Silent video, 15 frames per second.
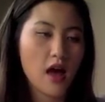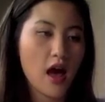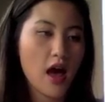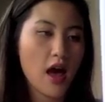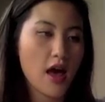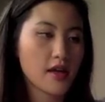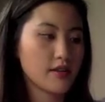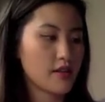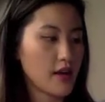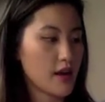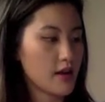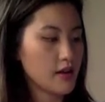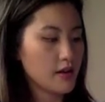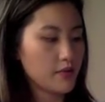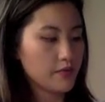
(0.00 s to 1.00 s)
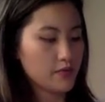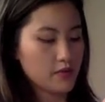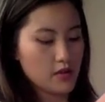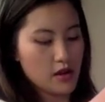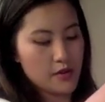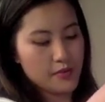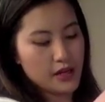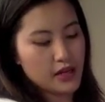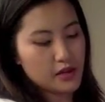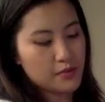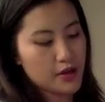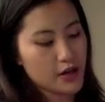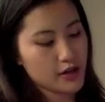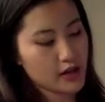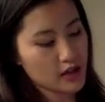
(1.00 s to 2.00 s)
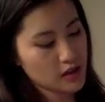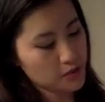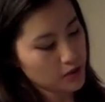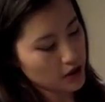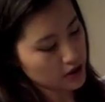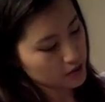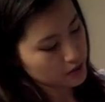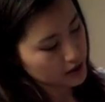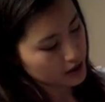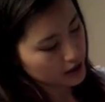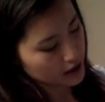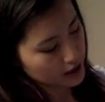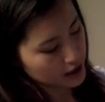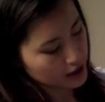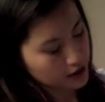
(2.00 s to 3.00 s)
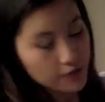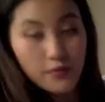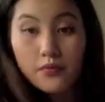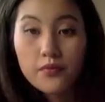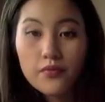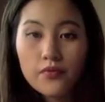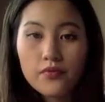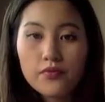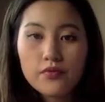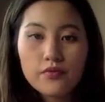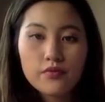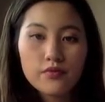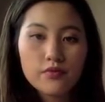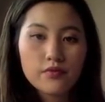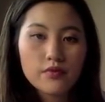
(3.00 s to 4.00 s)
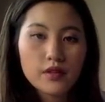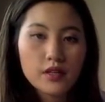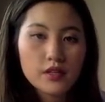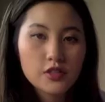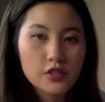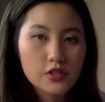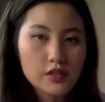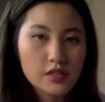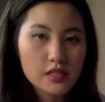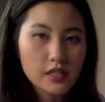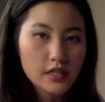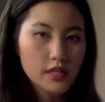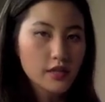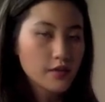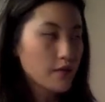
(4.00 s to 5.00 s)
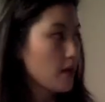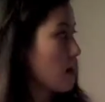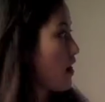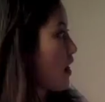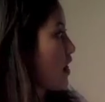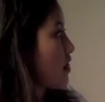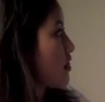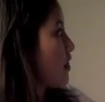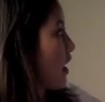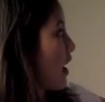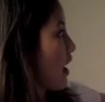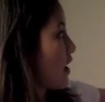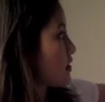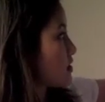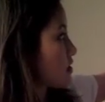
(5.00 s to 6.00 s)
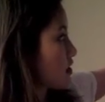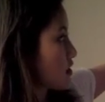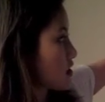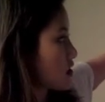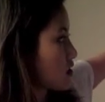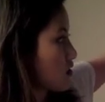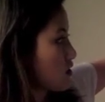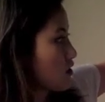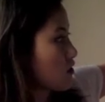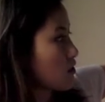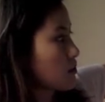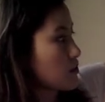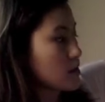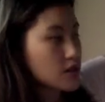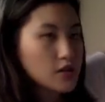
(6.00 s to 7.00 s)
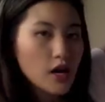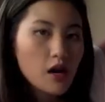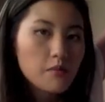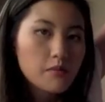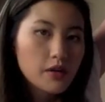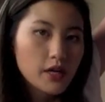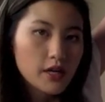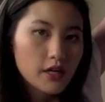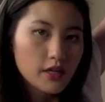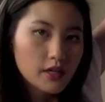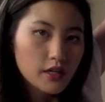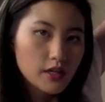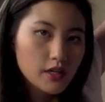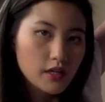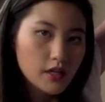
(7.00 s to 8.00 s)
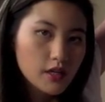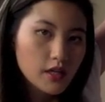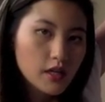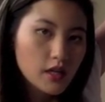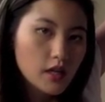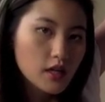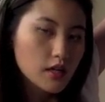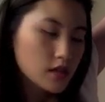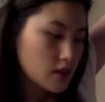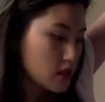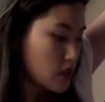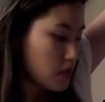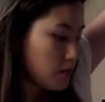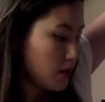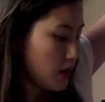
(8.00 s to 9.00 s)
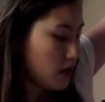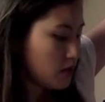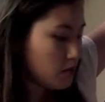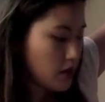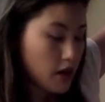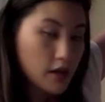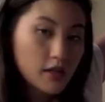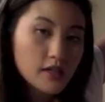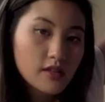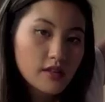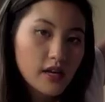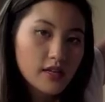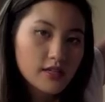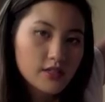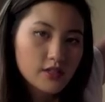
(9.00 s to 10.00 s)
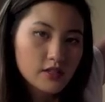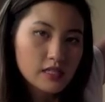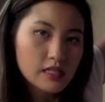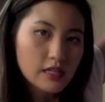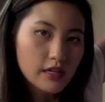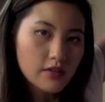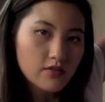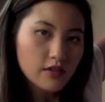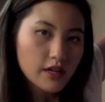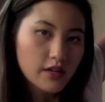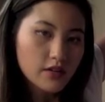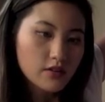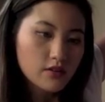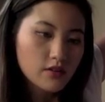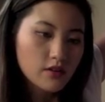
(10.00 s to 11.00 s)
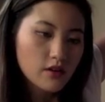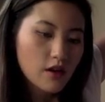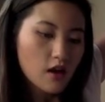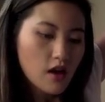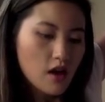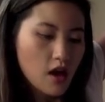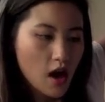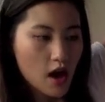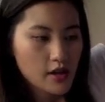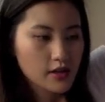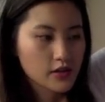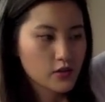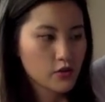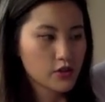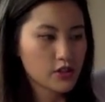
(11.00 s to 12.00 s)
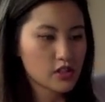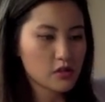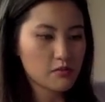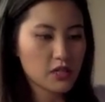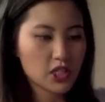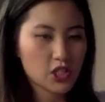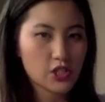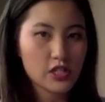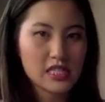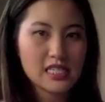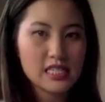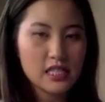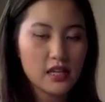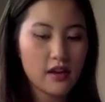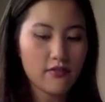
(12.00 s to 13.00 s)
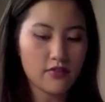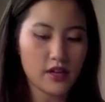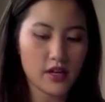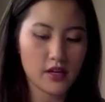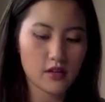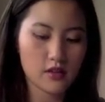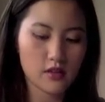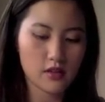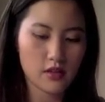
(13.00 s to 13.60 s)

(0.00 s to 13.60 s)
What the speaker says: And then I made a mark at the bottom here, as you can see, and that is from the top mark to the bottom mark, that is your sleeve length. And in order to measure your sleeve length,